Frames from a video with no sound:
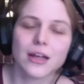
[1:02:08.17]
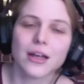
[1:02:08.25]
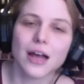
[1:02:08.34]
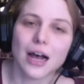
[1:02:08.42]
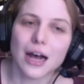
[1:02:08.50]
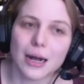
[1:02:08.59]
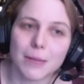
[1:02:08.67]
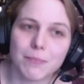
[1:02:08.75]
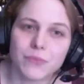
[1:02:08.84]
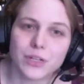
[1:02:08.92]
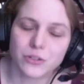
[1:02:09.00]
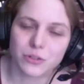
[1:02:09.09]

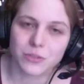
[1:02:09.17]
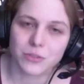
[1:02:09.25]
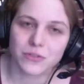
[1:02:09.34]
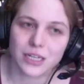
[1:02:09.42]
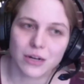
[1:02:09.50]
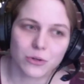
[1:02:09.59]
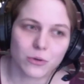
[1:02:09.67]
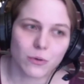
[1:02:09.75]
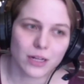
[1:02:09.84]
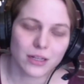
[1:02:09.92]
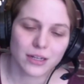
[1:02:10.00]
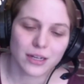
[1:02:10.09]
in terms of sound
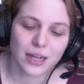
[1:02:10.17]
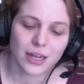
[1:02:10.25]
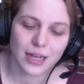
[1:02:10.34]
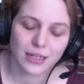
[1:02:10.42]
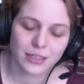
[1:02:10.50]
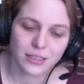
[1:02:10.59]
quality. And